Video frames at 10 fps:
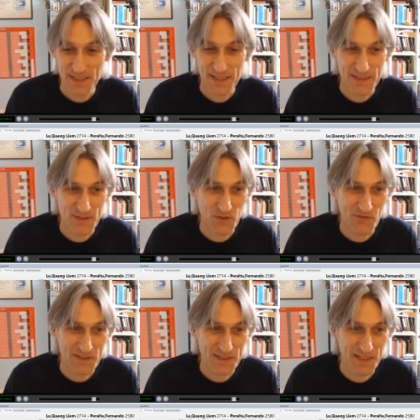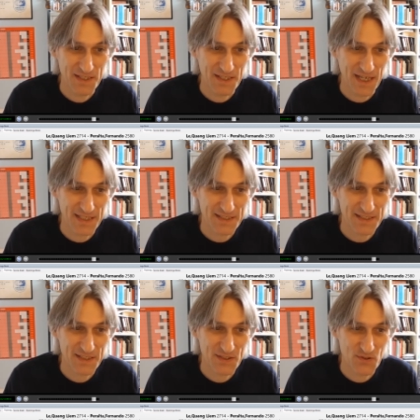And obviously
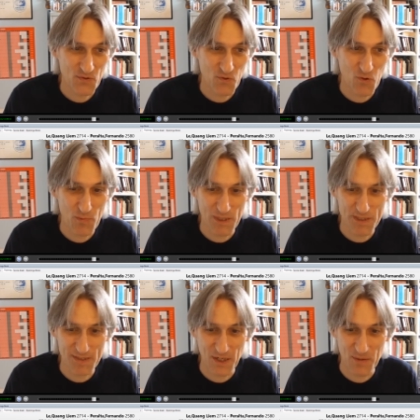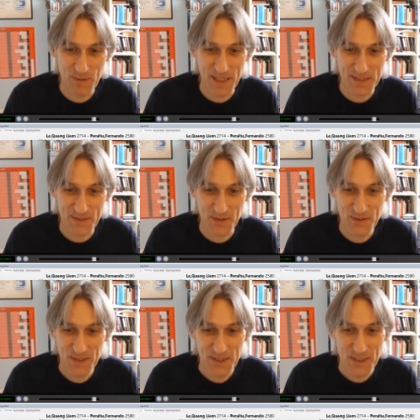that is a draw by stalemate.
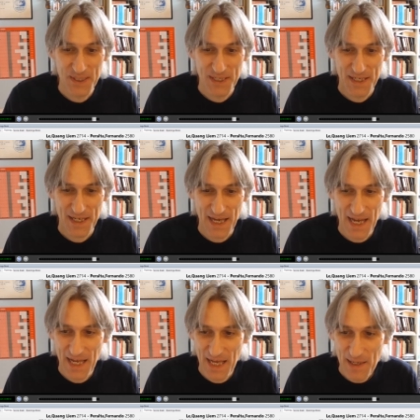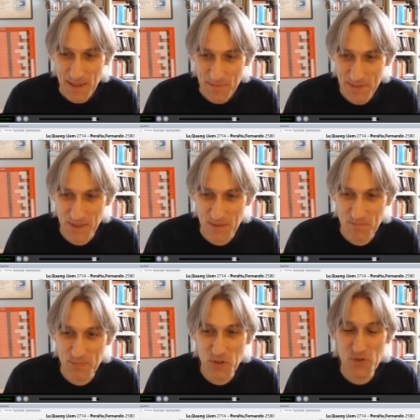So absolutely
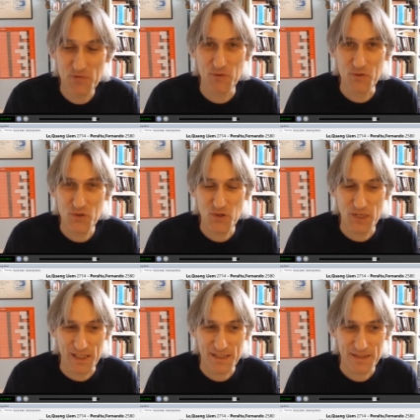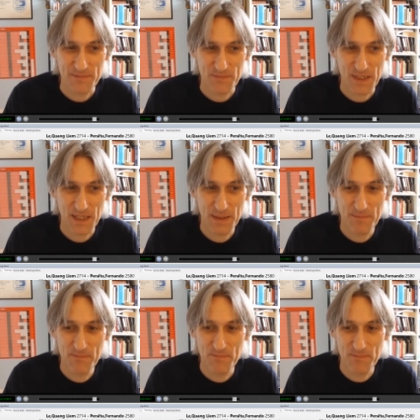beautiful trick.
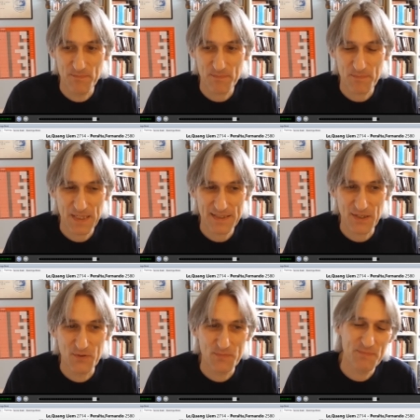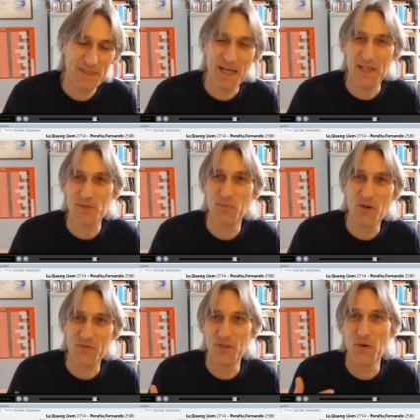Um, so yeah, it's
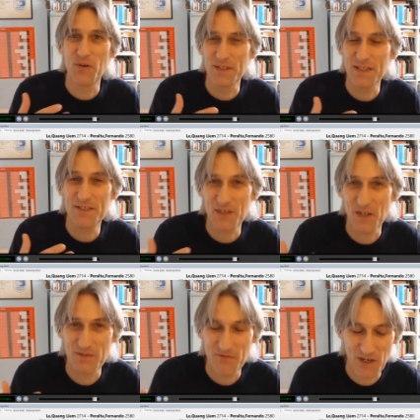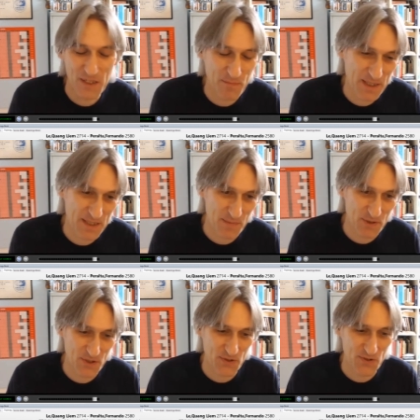worth knowing these kind of fairly basic
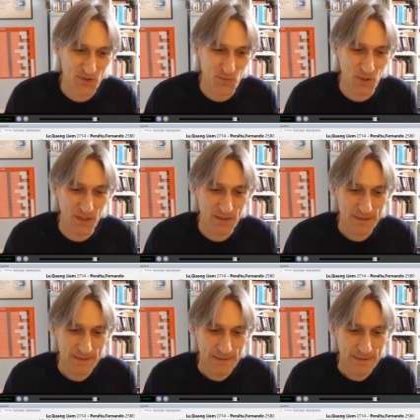positions as well.